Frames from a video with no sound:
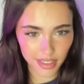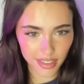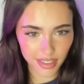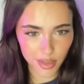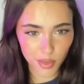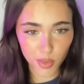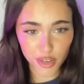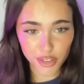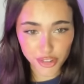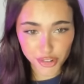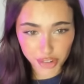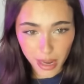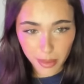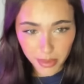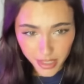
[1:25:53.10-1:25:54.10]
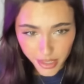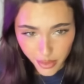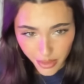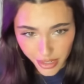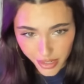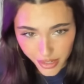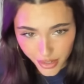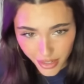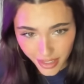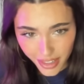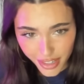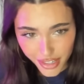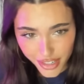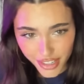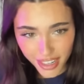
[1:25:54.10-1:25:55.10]
where's your Japanese eraser
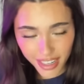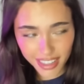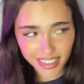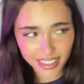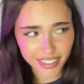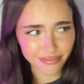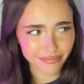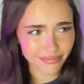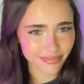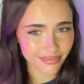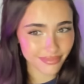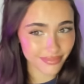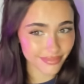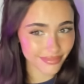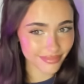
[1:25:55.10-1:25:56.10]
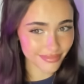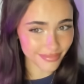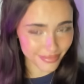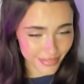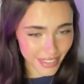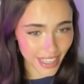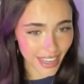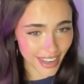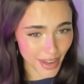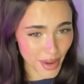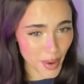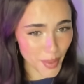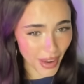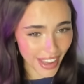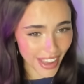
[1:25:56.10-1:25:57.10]
collection at?
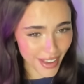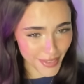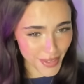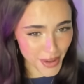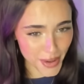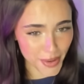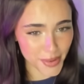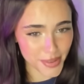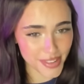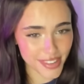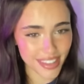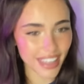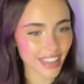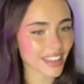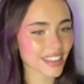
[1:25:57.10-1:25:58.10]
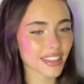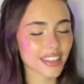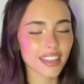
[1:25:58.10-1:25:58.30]
Oh, I have those. Like,